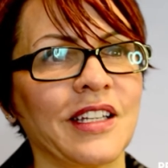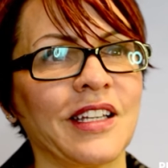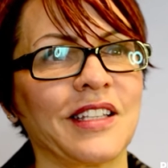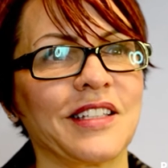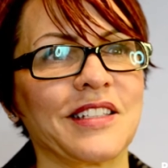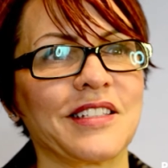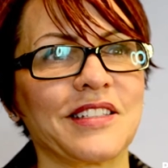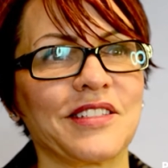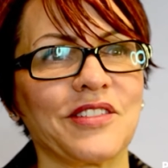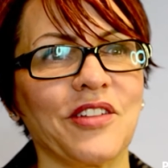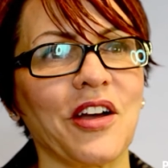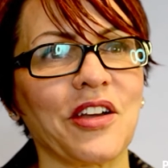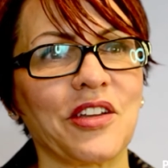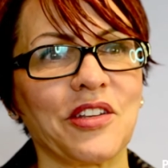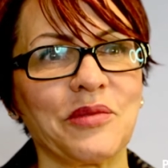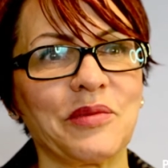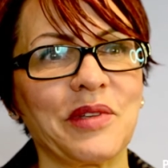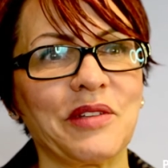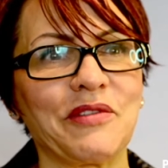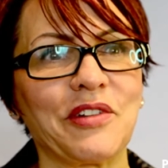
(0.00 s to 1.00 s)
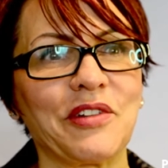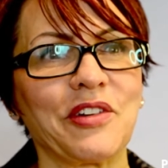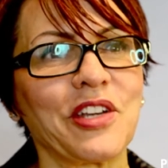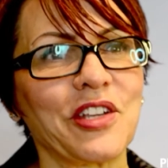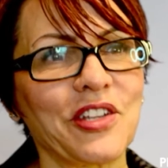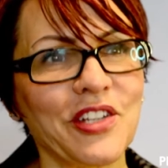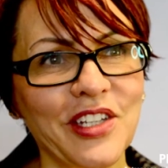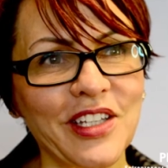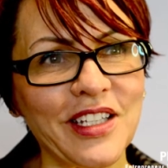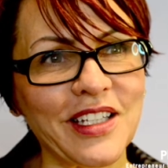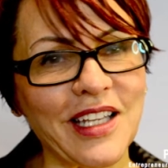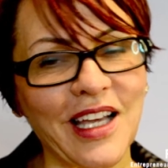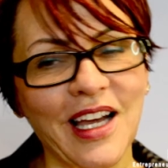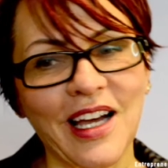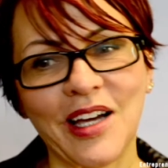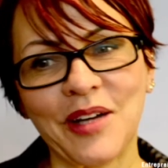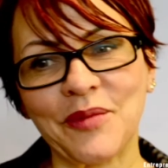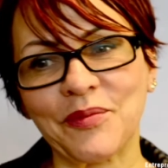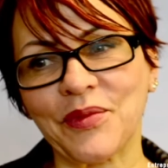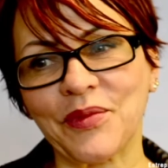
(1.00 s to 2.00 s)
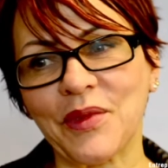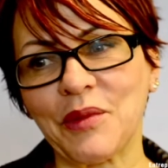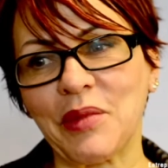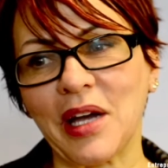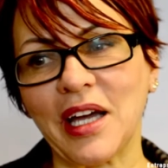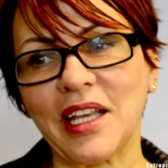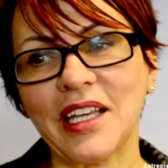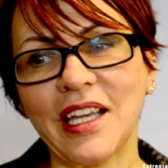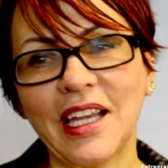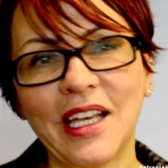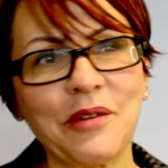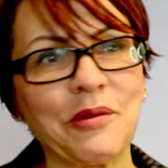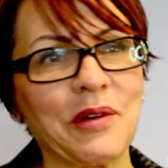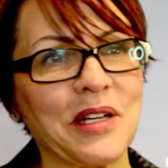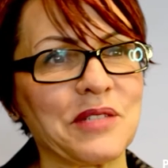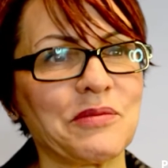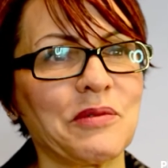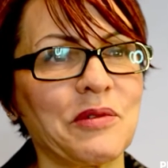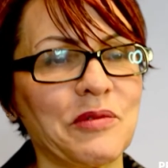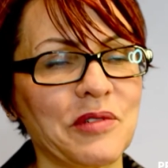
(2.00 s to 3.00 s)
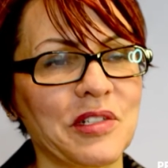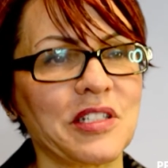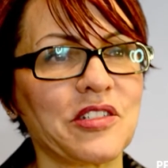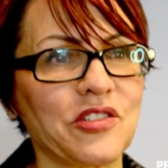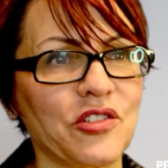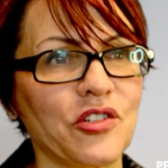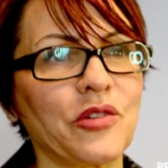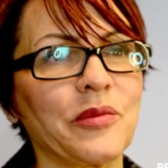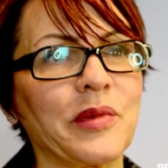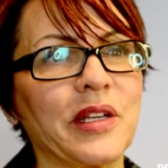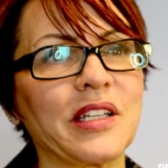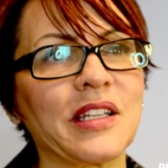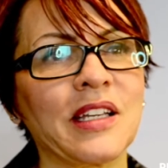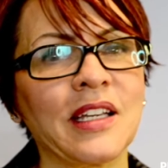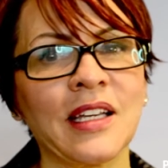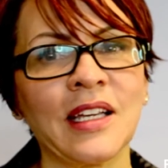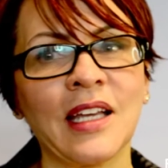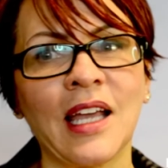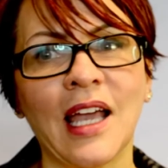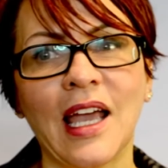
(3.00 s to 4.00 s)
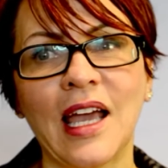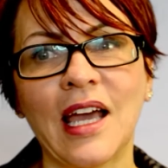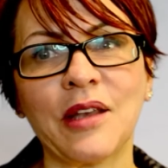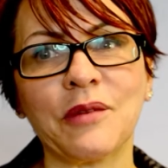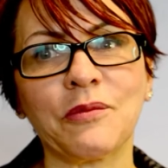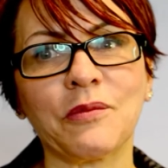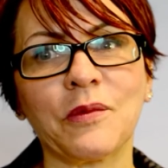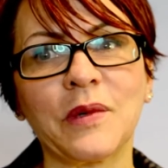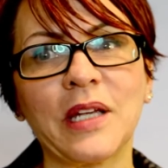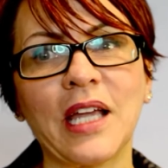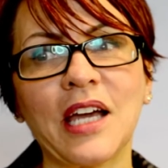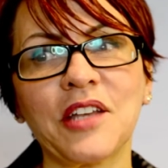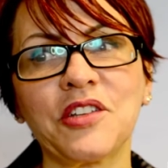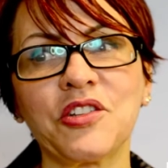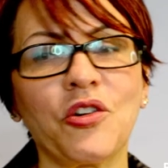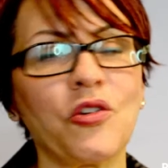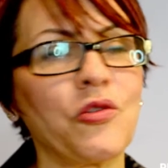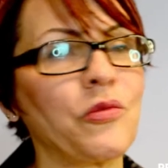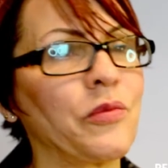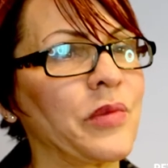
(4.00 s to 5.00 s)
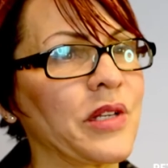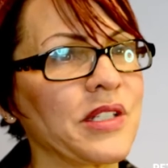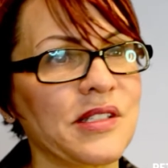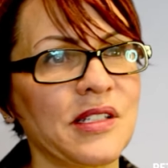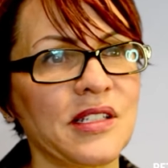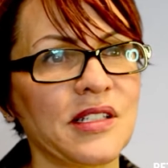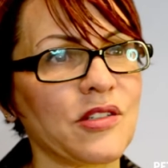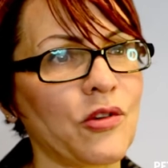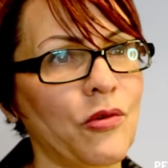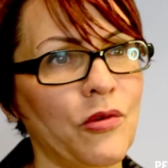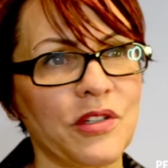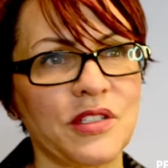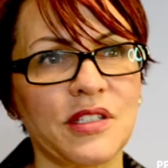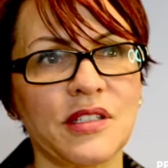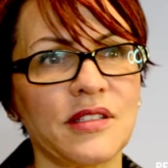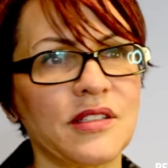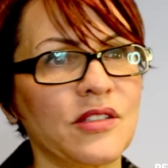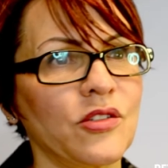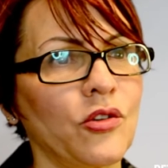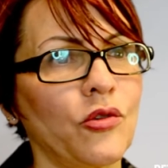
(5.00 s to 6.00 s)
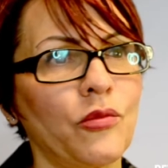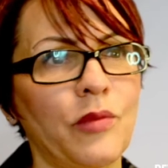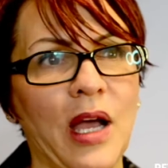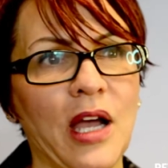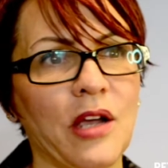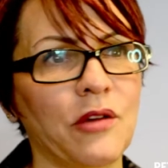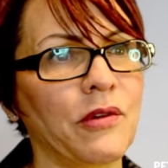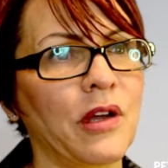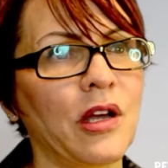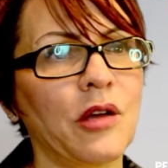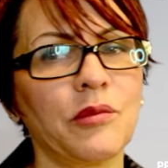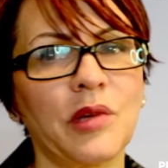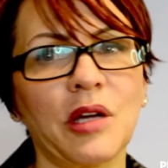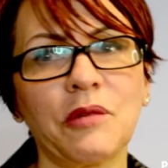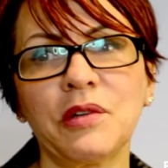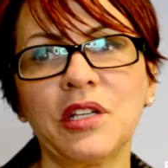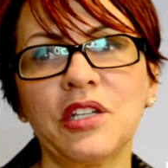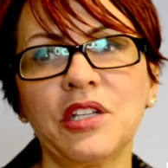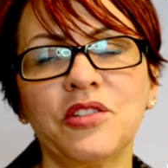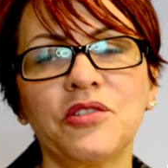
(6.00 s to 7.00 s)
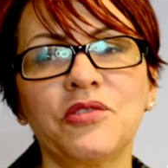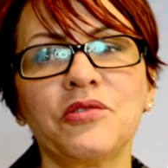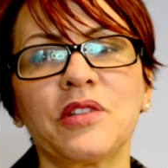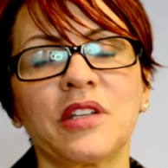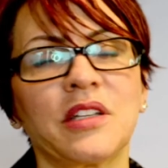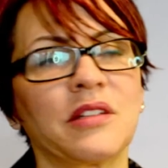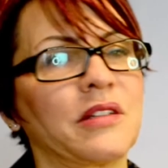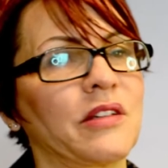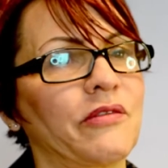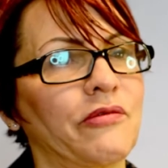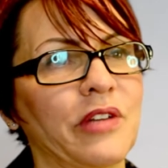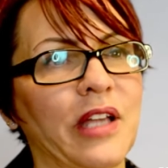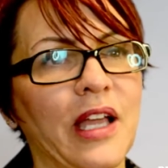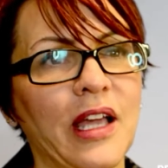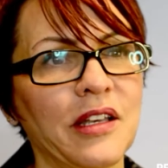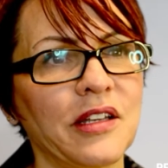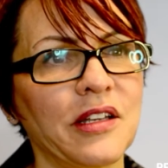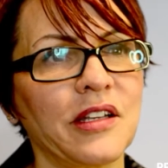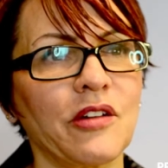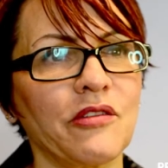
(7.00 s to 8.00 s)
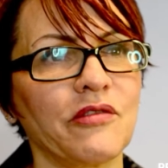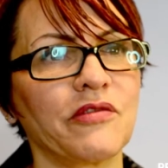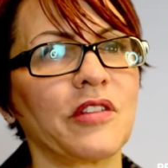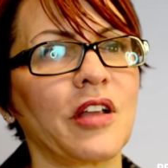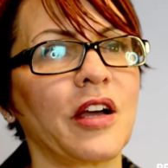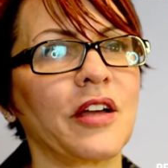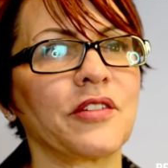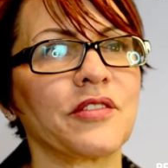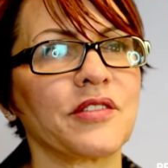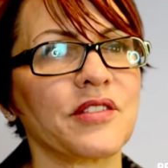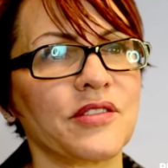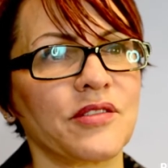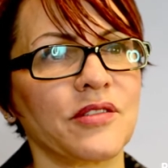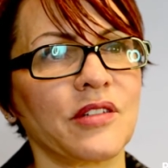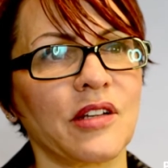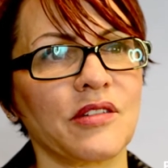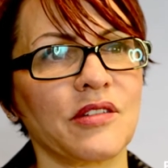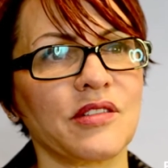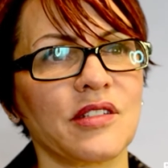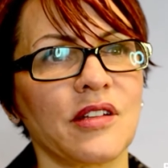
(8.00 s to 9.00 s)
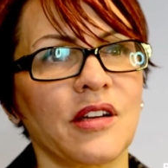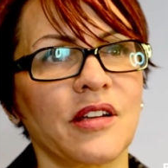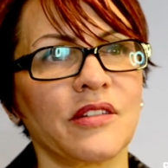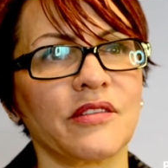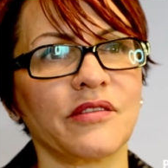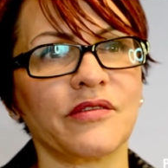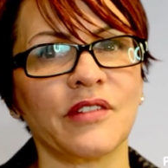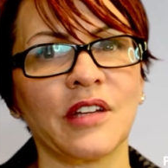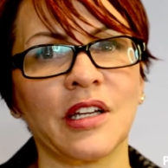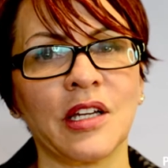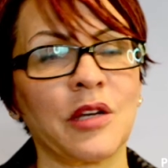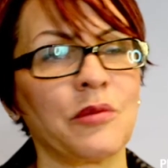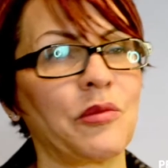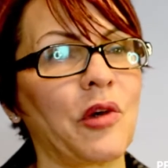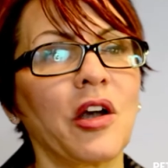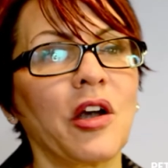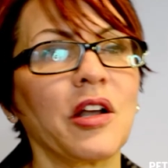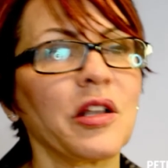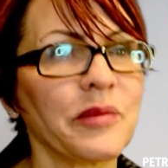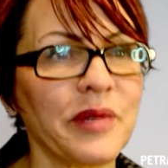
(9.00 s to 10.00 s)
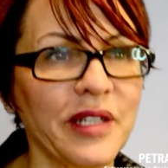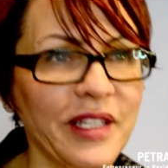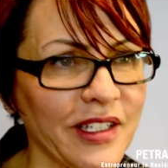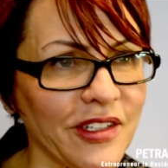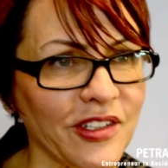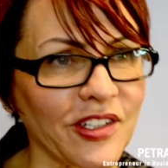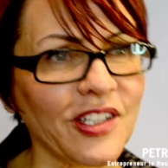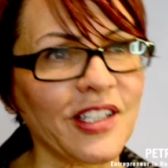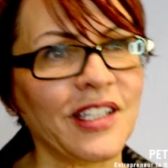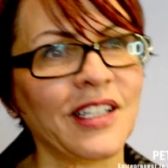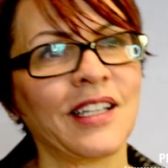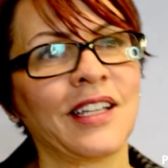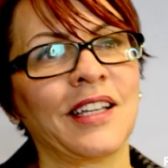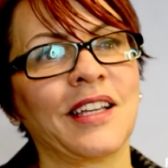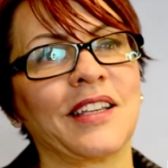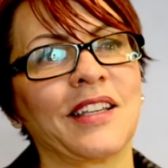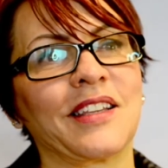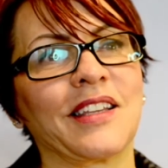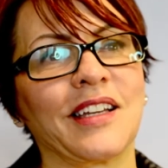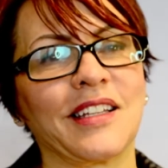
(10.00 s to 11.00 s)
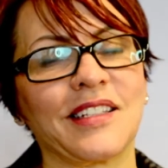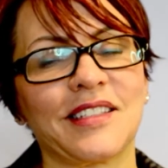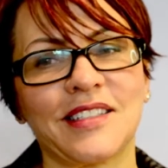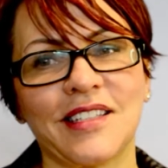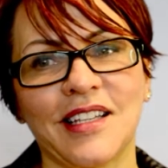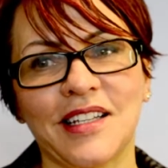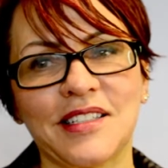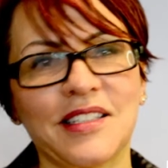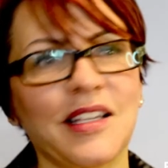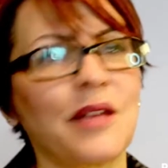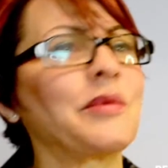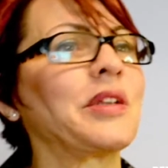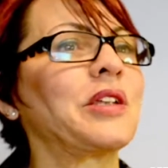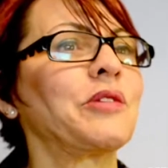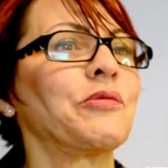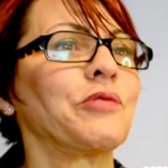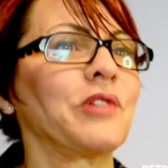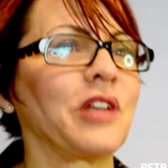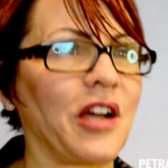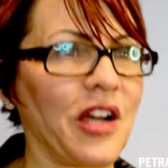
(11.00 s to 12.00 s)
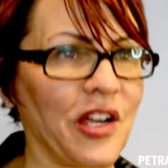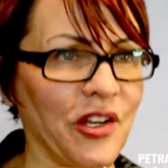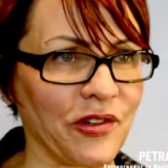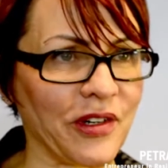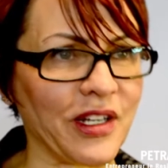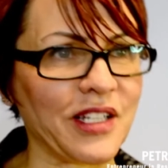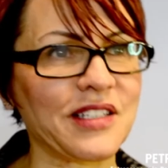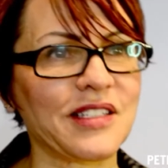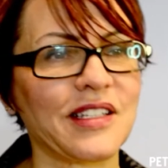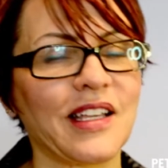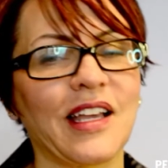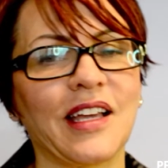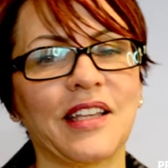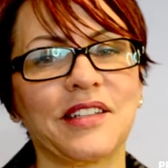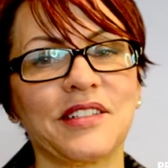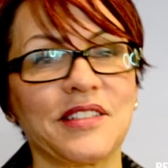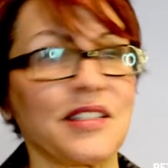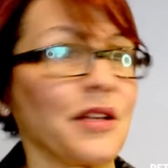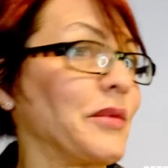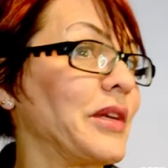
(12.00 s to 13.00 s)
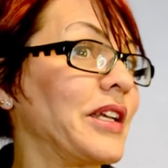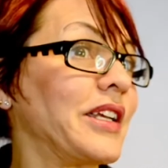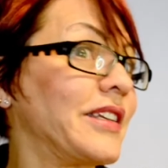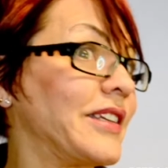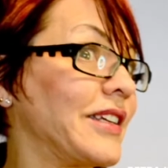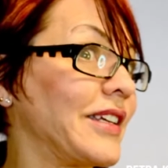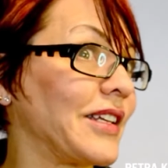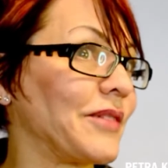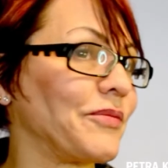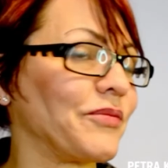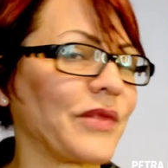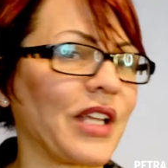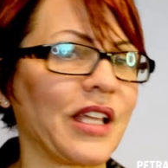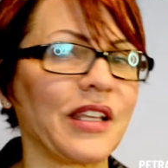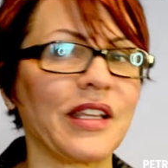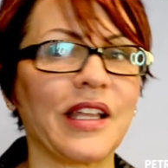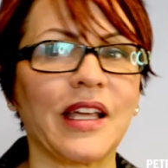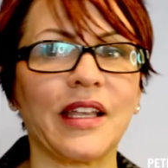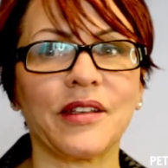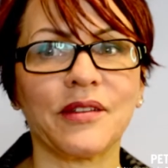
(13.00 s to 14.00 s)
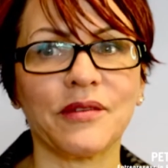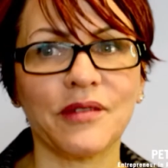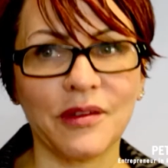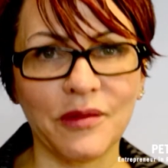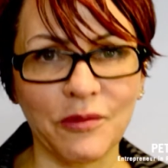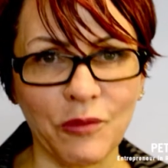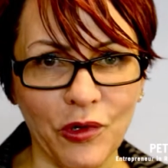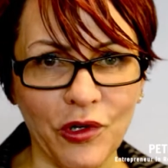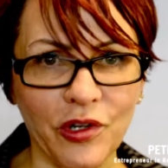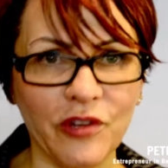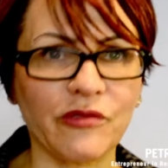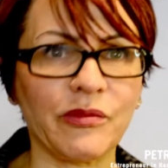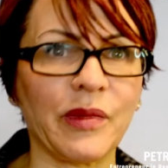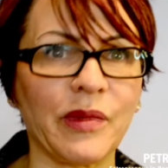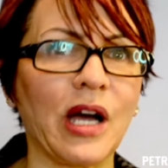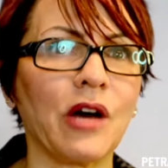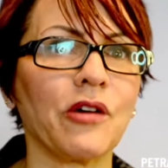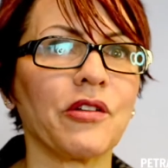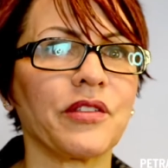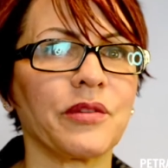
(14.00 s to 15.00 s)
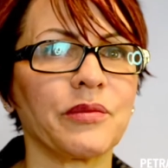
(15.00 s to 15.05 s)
This is not going to be very good. Um, but, anyways, we were determined. And we had no business courses, no background, but we knew that if we handed out flyers, stood outside of Parliament Hill, that uh, somebody would hire us, and somebody did. And then word of mouth, the